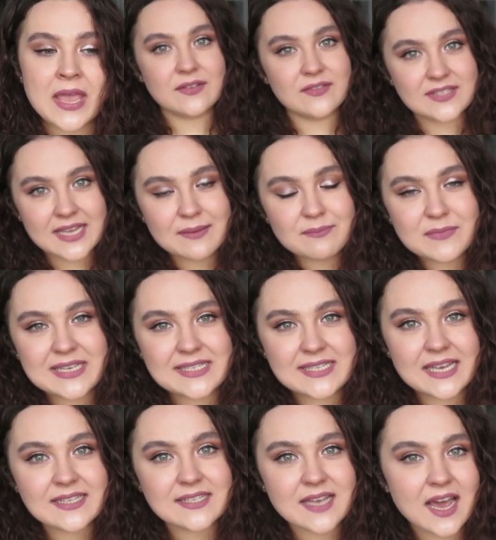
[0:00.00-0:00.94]
So they've sent me
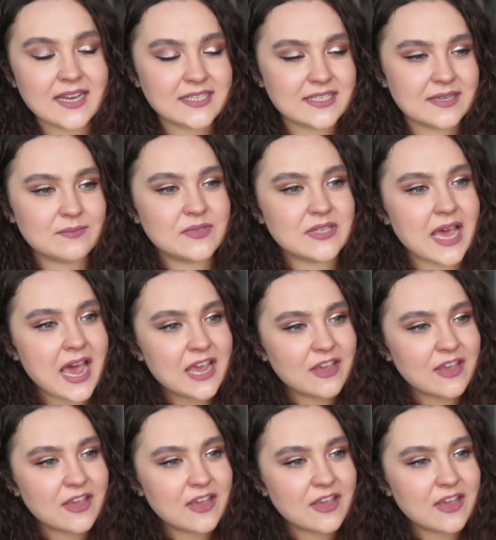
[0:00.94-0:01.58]
6 items.